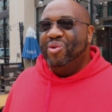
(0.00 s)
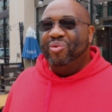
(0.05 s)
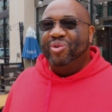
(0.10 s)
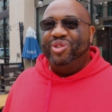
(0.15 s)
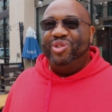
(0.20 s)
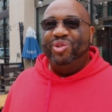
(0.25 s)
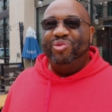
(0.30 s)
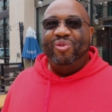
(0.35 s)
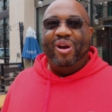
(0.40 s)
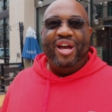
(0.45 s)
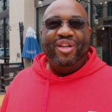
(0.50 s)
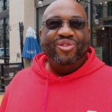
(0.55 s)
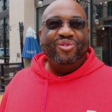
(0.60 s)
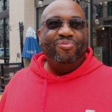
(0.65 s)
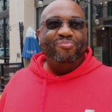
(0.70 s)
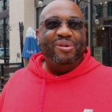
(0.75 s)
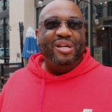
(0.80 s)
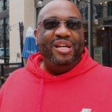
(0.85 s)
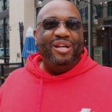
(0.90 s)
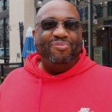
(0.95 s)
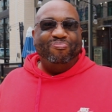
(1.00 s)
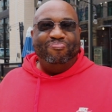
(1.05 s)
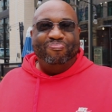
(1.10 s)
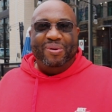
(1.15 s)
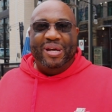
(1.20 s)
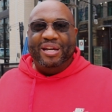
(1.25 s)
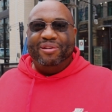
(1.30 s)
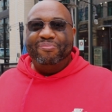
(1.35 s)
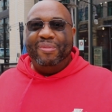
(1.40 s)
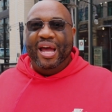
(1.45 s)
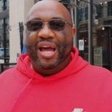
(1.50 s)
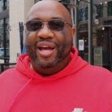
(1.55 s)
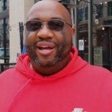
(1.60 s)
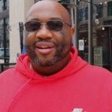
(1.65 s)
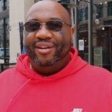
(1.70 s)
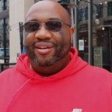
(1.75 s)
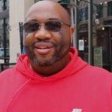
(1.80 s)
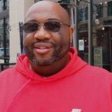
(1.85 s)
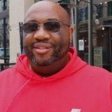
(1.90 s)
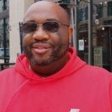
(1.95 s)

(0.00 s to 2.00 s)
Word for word: would you rather be a Big Mac